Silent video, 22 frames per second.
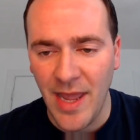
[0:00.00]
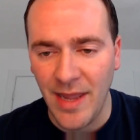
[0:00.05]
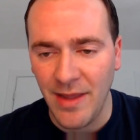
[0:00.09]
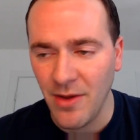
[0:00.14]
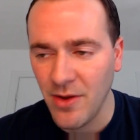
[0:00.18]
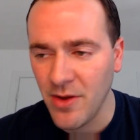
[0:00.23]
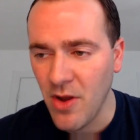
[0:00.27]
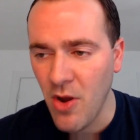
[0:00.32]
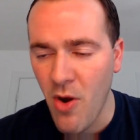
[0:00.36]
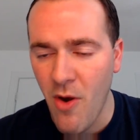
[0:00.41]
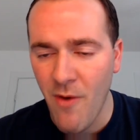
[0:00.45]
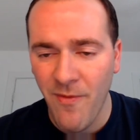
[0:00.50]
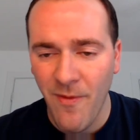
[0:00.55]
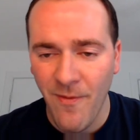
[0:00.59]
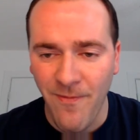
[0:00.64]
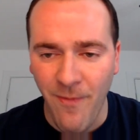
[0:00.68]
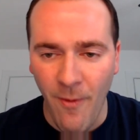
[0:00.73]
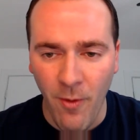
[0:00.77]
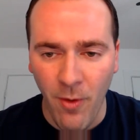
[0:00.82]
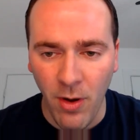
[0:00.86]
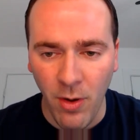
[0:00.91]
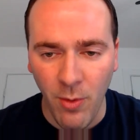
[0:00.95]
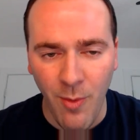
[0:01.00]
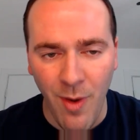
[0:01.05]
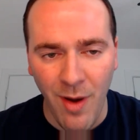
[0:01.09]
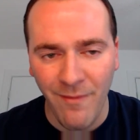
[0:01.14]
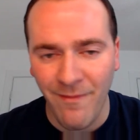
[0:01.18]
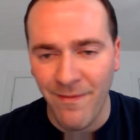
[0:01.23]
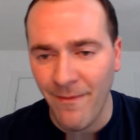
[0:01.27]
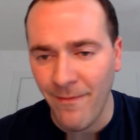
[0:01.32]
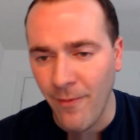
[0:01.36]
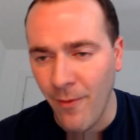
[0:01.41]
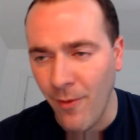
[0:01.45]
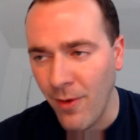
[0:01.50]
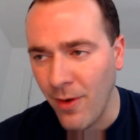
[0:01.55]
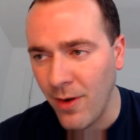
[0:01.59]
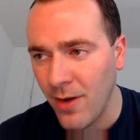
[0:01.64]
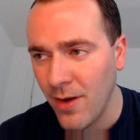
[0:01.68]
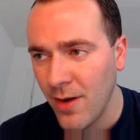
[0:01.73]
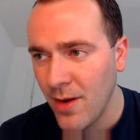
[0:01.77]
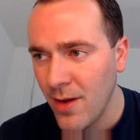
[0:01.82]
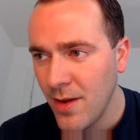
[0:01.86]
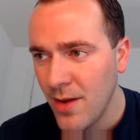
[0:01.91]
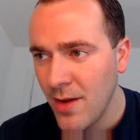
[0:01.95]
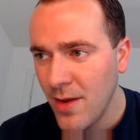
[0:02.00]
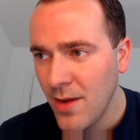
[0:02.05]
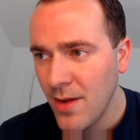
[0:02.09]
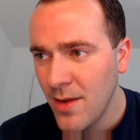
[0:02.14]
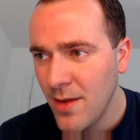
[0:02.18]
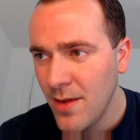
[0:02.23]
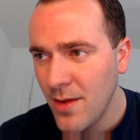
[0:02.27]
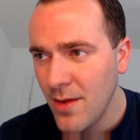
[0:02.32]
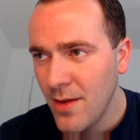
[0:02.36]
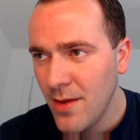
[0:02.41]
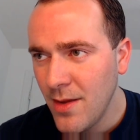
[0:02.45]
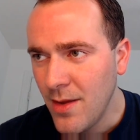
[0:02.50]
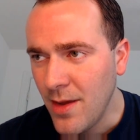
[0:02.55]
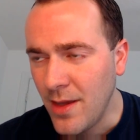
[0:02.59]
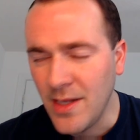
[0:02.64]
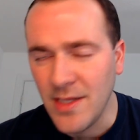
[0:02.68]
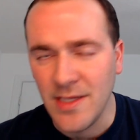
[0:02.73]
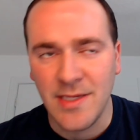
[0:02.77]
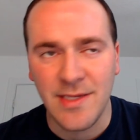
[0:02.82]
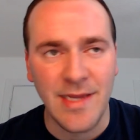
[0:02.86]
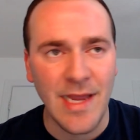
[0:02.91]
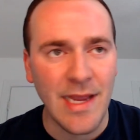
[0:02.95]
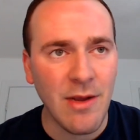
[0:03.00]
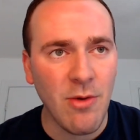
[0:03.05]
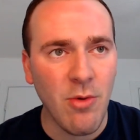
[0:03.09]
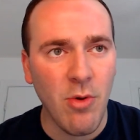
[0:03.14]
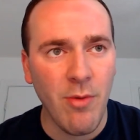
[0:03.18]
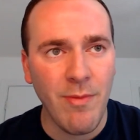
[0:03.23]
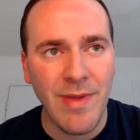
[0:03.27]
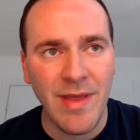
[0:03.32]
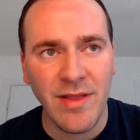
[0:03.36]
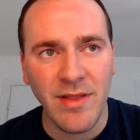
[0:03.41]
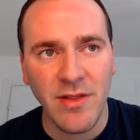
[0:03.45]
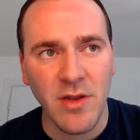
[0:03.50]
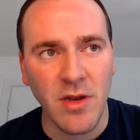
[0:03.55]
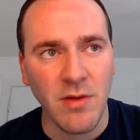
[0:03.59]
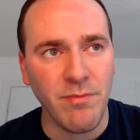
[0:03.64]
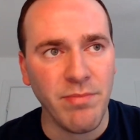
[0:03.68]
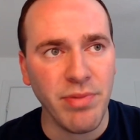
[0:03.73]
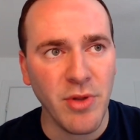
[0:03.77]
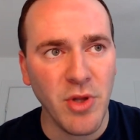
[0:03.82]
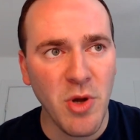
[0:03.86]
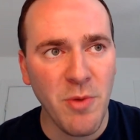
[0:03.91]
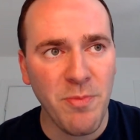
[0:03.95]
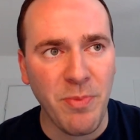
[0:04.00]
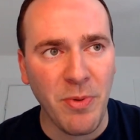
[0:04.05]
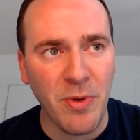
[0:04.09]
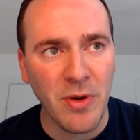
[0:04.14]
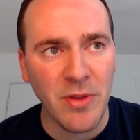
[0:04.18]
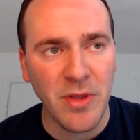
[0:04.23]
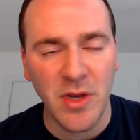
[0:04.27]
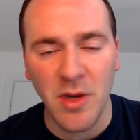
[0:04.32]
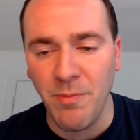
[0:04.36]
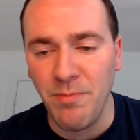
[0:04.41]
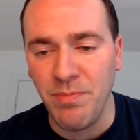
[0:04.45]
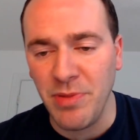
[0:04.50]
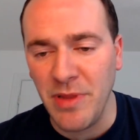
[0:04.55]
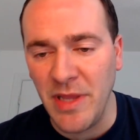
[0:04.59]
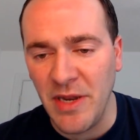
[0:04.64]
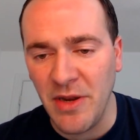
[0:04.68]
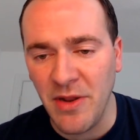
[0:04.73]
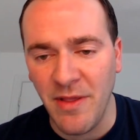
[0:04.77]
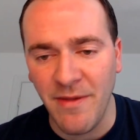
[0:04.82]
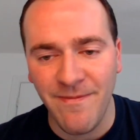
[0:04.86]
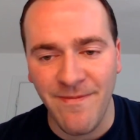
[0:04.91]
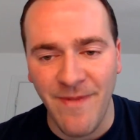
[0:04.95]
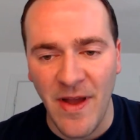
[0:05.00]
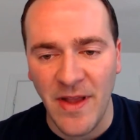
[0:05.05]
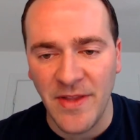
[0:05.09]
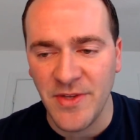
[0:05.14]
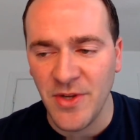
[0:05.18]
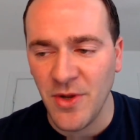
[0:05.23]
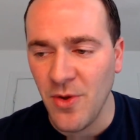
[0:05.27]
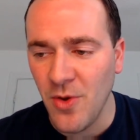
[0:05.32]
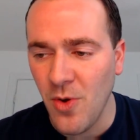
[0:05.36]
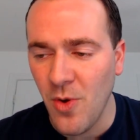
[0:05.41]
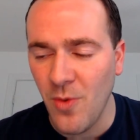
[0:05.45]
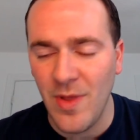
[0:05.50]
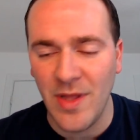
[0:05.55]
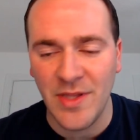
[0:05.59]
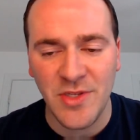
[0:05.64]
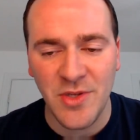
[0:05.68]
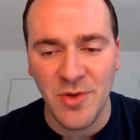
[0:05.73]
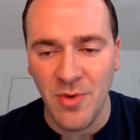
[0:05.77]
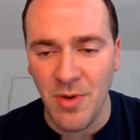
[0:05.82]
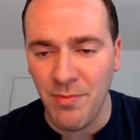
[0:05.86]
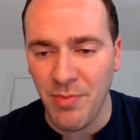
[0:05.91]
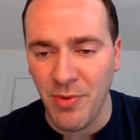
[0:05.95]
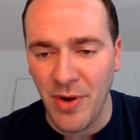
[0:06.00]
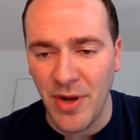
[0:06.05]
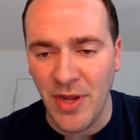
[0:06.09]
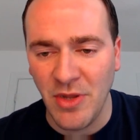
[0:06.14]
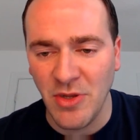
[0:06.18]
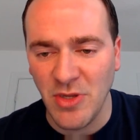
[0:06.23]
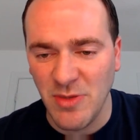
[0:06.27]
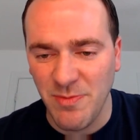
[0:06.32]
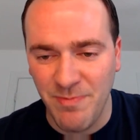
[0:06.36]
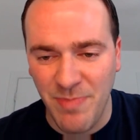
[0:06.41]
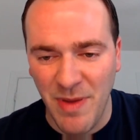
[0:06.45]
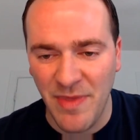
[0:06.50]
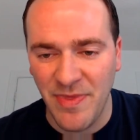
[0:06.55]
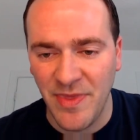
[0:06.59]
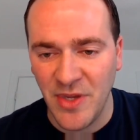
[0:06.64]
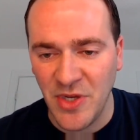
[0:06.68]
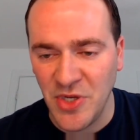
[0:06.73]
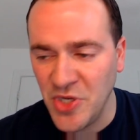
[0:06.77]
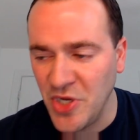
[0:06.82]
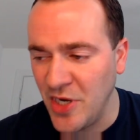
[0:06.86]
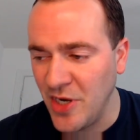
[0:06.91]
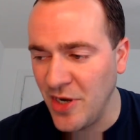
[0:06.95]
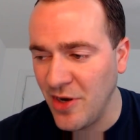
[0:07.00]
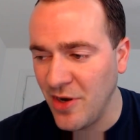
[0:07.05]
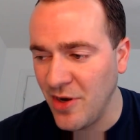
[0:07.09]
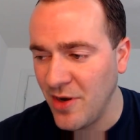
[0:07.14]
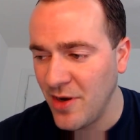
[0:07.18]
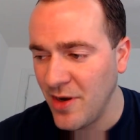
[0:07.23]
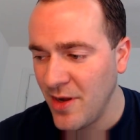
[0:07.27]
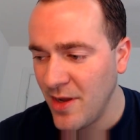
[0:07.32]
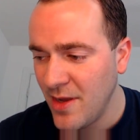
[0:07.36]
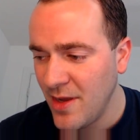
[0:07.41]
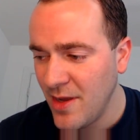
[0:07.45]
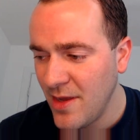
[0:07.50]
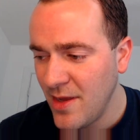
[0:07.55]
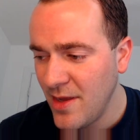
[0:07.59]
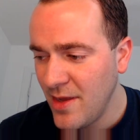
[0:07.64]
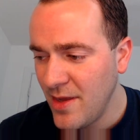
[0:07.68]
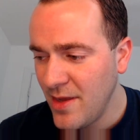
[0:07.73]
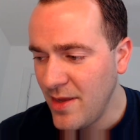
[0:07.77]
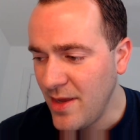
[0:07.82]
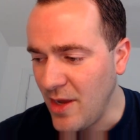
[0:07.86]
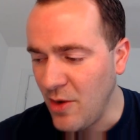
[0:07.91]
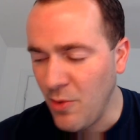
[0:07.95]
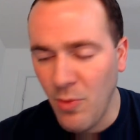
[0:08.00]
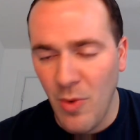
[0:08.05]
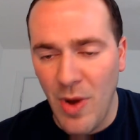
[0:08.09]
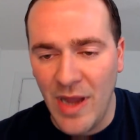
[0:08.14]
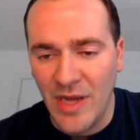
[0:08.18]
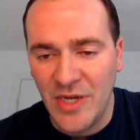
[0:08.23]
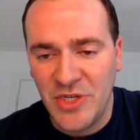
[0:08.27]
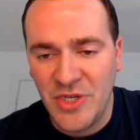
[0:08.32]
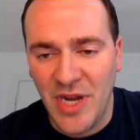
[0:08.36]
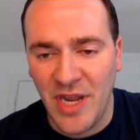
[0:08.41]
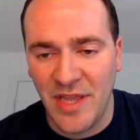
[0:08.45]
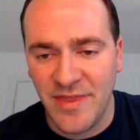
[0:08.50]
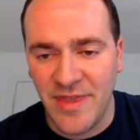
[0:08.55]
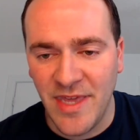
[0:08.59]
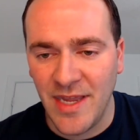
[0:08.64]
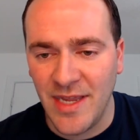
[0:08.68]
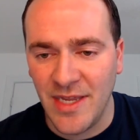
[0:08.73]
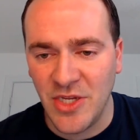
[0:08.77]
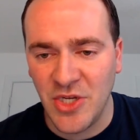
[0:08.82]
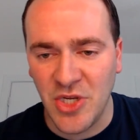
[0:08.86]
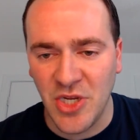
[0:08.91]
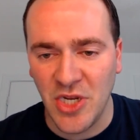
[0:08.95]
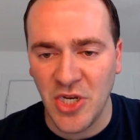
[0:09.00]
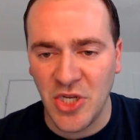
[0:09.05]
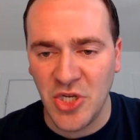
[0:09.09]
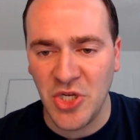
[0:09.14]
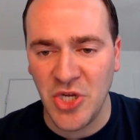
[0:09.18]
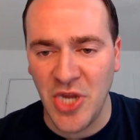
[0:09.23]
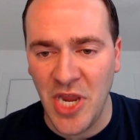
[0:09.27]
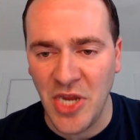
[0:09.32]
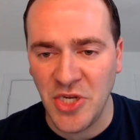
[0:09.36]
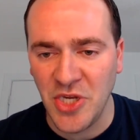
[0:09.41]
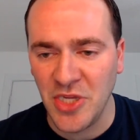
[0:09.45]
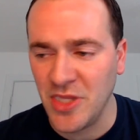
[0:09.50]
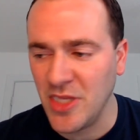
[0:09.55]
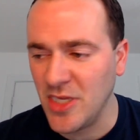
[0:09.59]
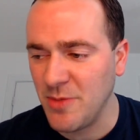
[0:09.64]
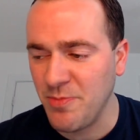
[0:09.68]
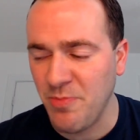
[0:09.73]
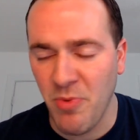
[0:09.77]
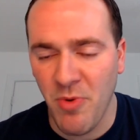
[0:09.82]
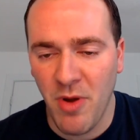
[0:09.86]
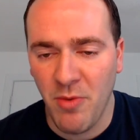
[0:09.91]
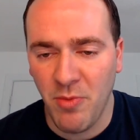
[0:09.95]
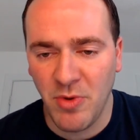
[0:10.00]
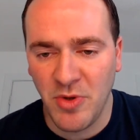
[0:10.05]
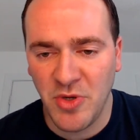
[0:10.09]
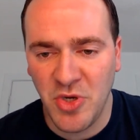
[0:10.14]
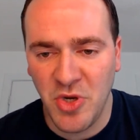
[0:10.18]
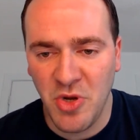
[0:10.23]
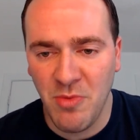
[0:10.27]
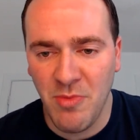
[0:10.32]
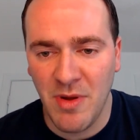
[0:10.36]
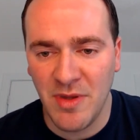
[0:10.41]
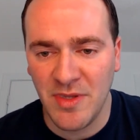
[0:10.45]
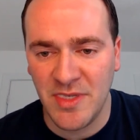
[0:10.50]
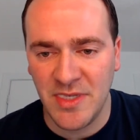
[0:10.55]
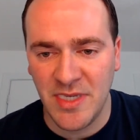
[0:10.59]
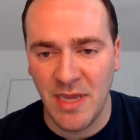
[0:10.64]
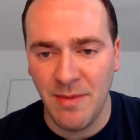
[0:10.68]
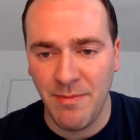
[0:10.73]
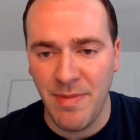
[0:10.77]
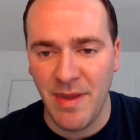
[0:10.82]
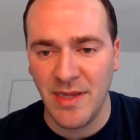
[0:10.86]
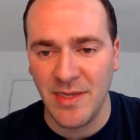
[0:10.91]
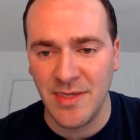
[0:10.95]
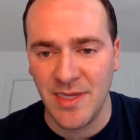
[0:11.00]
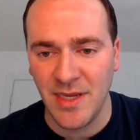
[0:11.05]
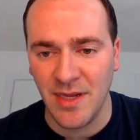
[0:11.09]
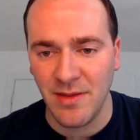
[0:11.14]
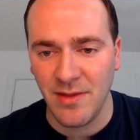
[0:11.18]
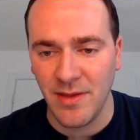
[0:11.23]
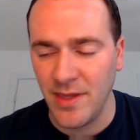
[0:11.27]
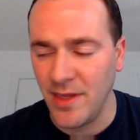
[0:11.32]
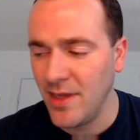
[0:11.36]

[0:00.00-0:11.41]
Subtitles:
He'll go 0 for 4, 1 for 4. And his single will be a little blooper, a little bleeder that finds a hole. That's who Abreu's been this year. And why should I think it's going to change at this point? We're 2 months in, basically.